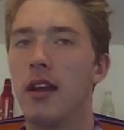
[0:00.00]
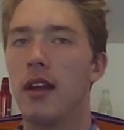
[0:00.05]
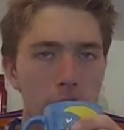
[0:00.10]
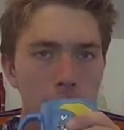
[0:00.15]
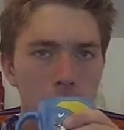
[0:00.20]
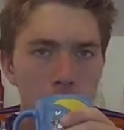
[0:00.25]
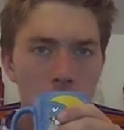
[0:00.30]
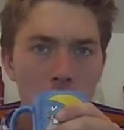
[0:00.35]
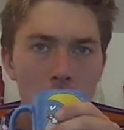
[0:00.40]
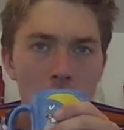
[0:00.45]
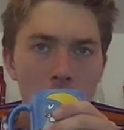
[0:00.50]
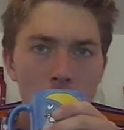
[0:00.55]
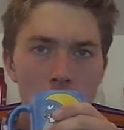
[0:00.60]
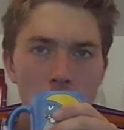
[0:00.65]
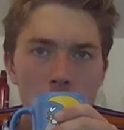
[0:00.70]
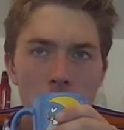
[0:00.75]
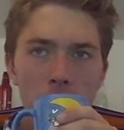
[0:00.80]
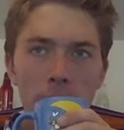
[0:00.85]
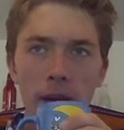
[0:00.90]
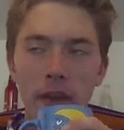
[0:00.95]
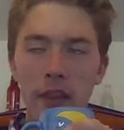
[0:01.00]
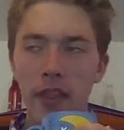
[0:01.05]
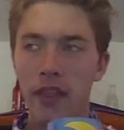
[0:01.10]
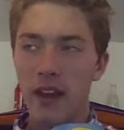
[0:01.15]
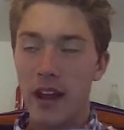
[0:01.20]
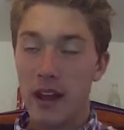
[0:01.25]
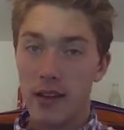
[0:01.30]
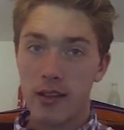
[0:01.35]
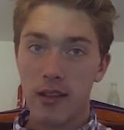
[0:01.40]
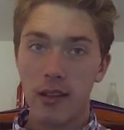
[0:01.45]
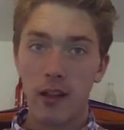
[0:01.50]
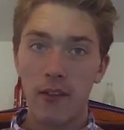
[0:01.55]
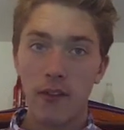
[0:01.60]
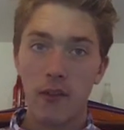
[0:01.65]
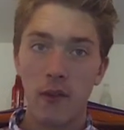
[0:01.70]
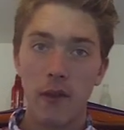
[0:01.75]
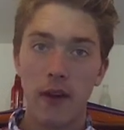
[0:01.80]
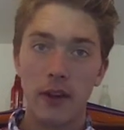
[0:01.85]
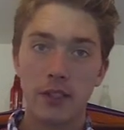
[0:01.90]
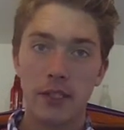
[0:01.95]
So, thanks a lot
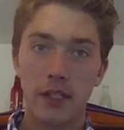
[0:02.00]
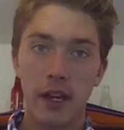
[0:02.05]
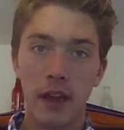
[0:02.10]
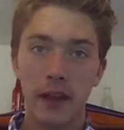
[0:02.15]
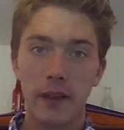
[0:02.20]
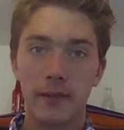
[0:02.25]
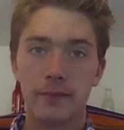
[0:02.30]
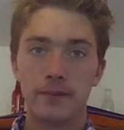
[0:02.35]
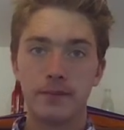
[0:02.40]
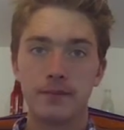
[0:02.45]
for watching.